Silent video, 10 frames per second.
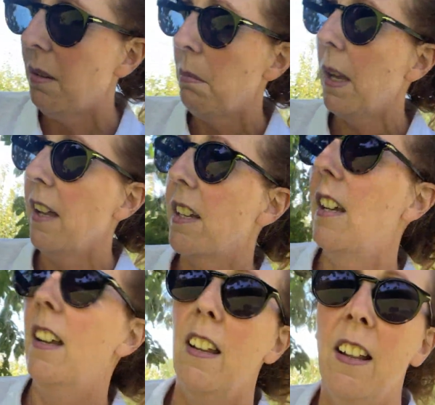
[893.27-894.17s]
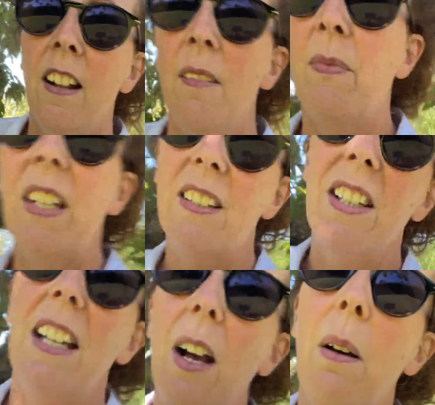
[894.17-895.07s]
but you can
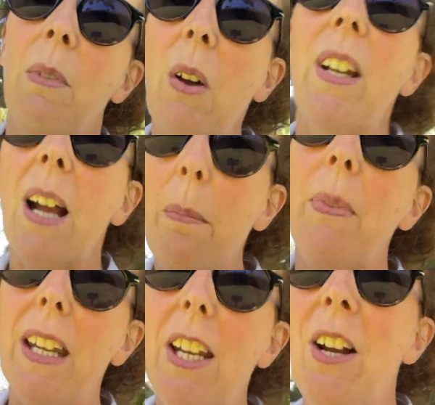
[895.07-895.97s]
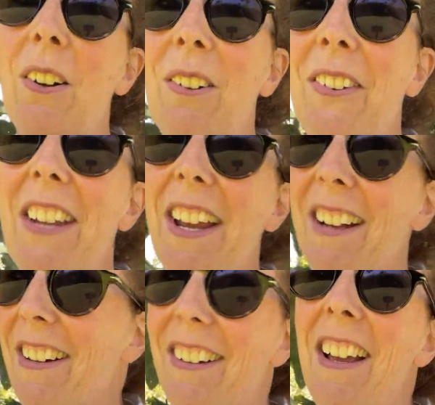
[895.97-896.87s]
see I'm going up the hill now,
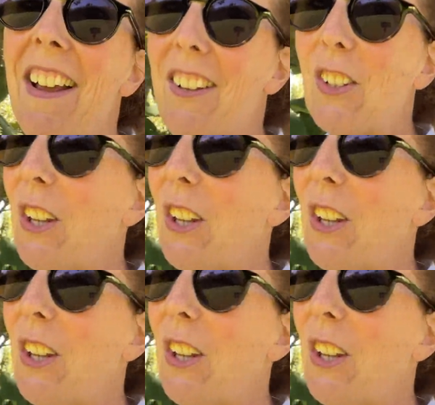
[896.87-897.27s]
so